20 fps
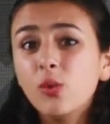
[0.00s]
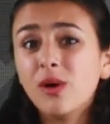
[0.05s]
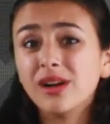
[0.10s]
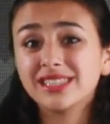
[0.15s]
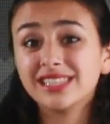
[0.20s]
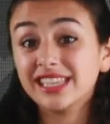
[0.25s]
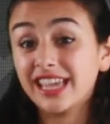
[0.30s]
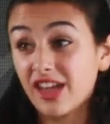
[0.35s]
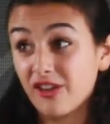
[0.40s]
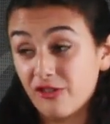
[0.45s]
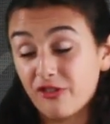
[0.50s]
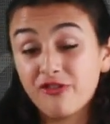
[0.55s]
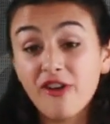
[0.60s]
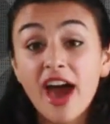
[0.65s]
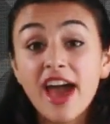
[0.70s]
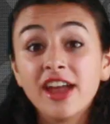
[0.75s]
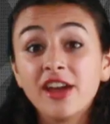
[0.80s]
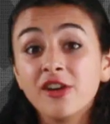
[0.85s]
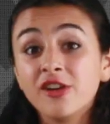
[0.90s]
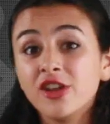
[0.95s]
wants to get
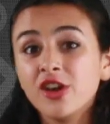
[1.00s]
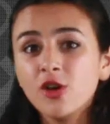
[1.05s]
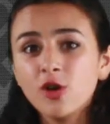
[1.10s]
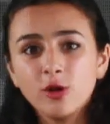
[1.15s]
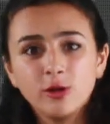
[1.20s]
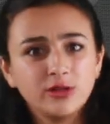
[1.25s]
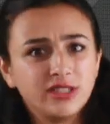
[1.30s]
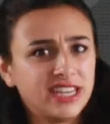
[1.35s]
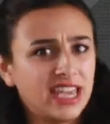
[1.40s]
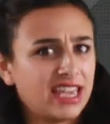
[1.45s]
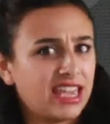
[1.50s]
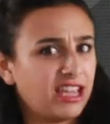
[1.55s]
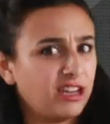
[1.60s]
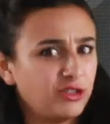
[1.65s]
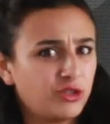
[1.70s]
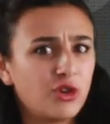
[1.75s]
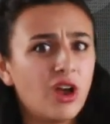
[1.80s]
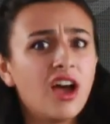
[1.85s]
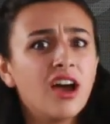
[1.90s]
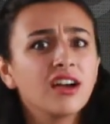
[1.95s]
fired, who's
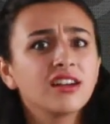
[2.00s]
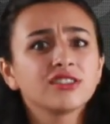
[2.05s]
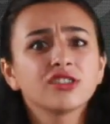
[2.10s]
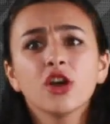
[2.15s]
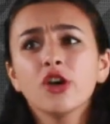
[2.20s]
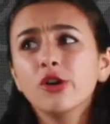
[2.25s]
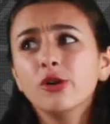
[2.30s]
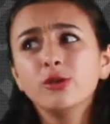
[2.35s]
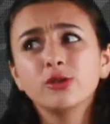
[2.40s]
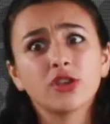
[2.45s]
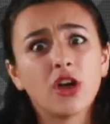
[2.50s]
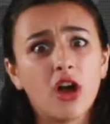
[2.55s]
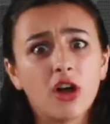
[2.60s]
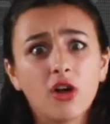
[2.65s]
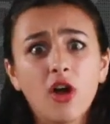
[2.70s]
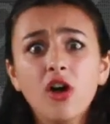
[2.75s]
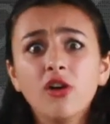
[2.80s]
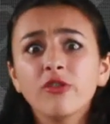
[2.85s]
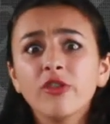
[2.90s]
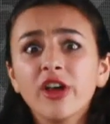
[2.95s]
taking drugs, who's
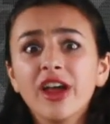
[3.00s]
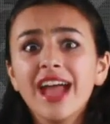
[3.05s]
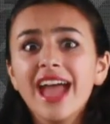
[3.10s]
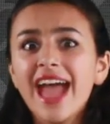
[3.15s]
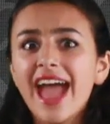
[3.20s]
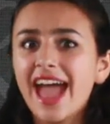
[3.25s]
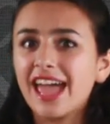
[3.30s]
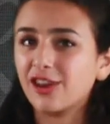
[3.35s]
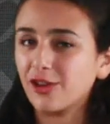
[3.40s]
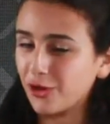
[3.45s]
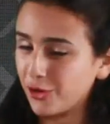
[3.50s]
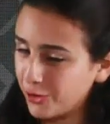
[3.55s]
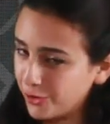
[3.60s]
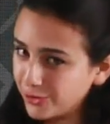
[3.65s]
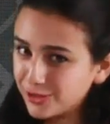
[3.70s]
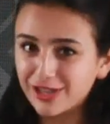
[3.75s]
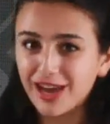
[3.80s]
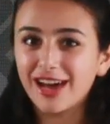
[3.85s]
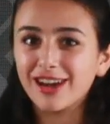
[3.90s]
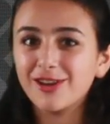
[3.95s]
hungover, and
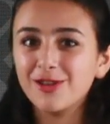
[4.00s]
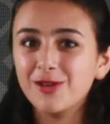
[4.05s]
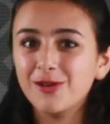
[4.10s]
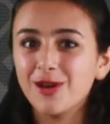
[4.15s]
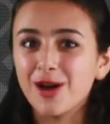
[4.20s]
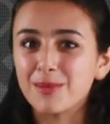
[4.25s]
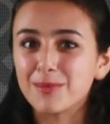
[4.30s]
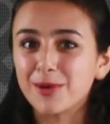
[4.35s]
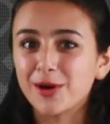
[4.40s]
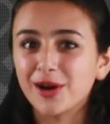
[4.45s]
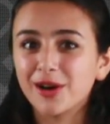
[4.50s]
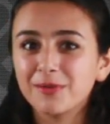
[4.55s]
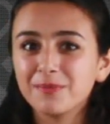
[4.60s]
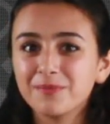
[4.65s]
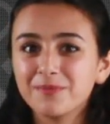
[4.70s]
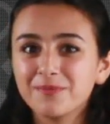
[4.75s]
who's got a new number.